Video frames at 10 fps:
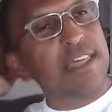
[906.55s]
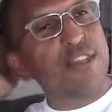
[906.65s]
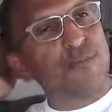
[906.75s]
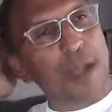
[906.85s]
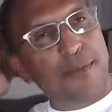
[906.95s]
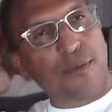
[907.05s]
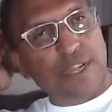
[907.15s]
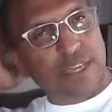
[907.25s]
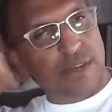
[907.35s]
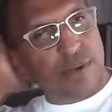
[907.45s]
You probably
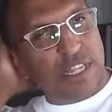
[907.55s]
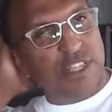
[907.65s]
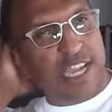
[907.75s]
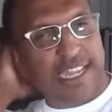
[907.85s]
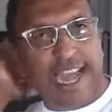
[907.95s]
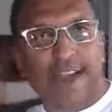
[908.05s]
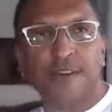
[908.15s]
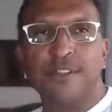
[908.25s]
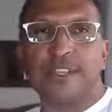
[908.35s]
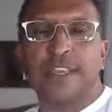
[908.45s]
want to check it
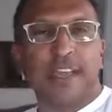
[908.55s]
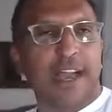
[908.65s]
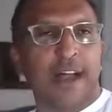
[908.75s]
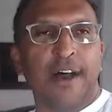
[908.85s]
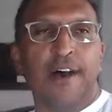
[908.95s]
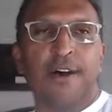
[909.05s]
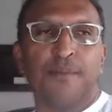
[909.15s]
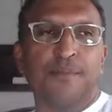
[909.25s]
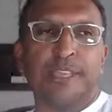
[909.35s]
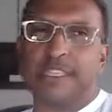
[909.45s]
out.
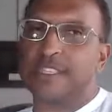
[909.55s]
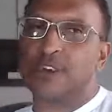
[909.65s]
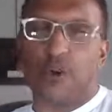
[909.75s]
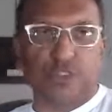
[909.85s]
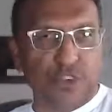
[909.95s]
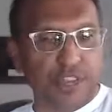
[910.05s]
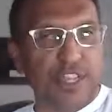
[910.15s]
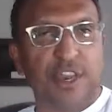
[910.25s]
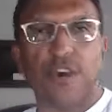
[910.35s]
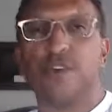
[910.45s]
It's Culture and
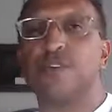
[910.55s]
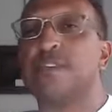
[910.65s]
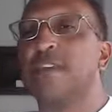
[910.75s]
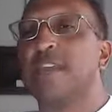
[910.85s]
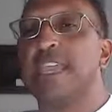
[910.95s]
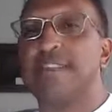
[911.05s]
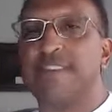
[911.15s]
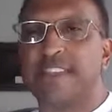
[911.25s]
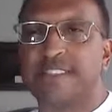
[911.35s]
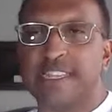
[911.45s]
Code,
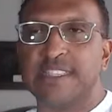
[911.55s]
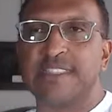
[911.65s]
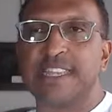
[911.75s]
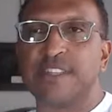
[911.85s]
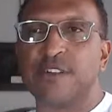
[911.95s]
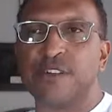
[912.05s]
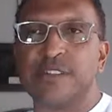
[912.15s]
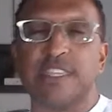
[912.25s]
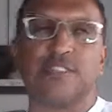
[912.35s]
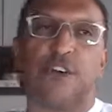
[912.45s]
Investing in Signals.
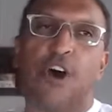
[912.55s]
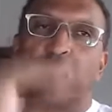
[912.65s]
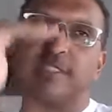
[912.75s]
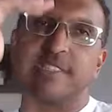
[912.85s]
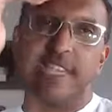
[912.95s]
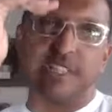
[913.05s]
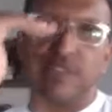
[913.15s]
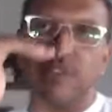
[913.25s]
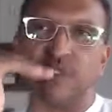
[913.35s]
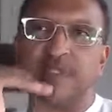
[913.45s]
These are all
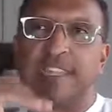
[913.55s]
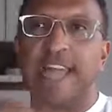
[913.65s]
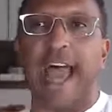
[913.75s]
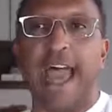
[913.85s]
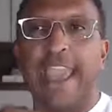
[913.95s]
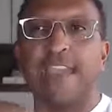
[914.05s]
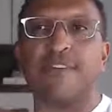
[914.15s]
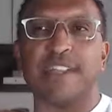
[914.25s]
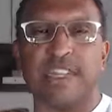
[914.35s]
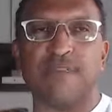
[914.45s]
signals that I have
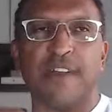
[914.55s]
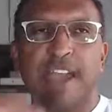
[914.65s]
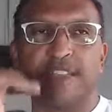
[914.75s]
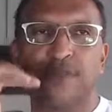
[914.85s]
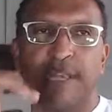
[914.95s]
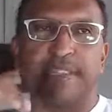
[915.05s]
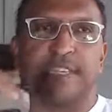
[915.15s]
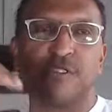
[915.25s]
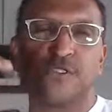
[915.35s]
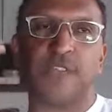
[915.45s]
identified. So my
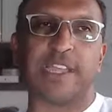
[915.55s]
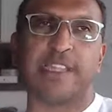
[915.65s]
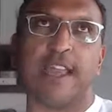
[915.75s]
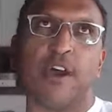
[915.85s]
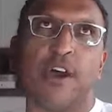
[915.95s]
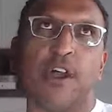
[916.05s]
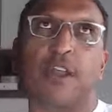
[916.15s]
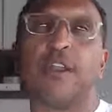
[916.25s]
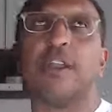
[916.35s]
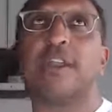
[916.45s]
signals right now
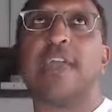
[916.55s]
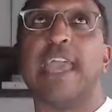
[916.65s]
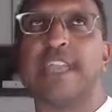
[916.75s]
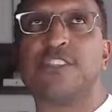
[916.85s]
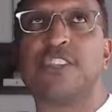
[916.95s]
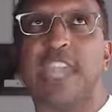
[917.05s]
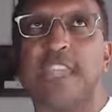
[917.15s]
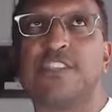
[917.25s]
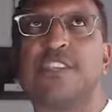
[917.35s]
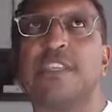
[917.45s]
are
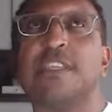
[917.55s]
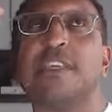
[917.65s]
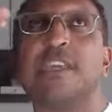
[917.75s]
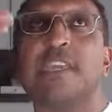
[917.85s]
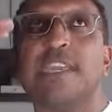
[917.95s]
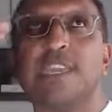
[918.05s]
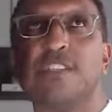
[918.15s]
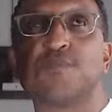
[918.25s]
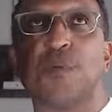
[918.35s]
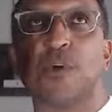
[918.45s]
education,
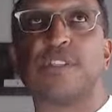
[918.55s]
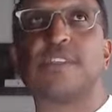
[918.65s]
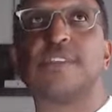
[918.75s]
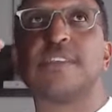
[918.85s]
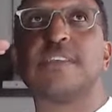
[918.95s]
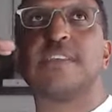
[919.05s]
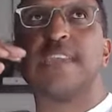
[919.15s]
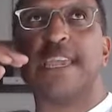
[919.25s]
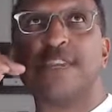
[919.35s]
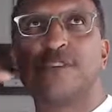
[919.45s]
esports,
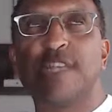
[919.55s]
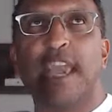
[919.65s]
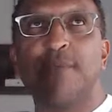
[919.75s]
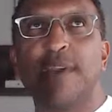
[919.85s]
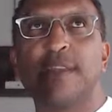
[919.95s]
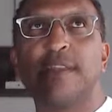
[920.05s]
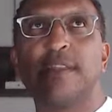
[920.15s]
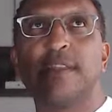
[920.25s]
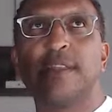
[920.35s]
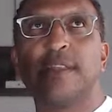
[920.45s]
entertainment.
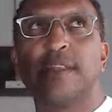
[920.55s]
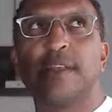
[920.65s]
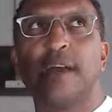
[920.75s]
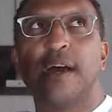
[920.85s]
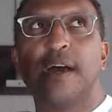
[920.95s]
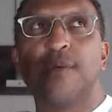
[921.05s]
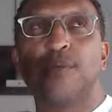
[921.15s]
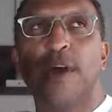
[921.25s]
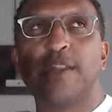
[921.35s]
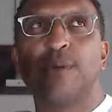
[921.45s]

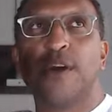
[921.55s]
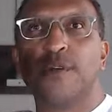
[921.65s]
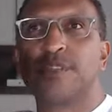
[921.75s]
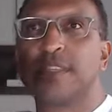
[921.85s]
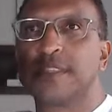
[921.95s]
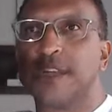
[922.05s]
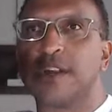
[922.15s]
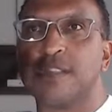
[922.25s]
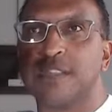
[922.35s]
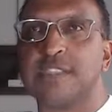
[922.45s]
Why do I always get stuck
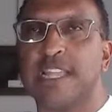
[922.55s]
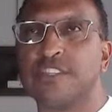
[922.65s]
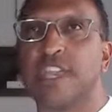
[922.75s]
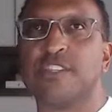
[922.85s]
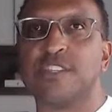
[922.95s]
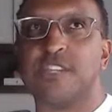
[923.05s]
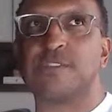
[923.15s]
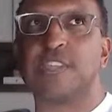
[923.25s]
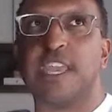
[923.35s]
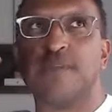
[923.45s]
on this? Education,
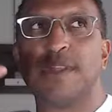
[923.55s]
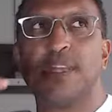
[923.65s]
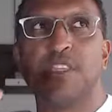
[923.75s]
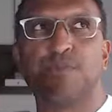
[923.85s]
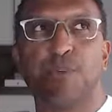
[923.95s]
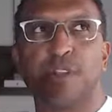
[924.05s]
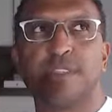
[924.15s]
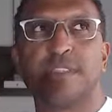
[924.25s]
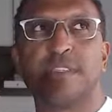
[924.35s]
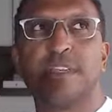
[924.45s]
entertainment,
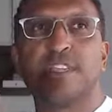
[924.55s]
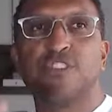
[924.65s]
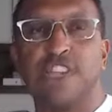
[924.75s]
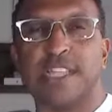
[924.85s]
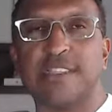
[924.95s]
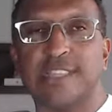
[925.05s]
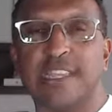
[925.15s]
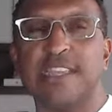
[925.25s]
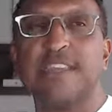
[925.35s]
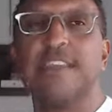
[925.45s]
esports, Gen
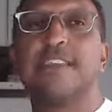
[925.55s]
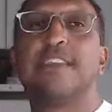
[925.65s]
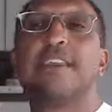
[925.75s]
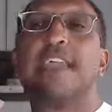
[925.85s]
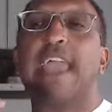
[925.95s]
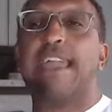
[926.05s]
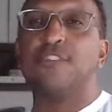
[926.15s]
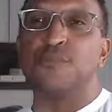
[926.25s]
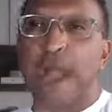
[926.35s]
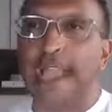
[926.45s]
Z, and
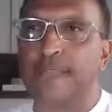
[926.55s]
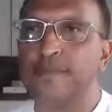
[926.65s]
Dubai.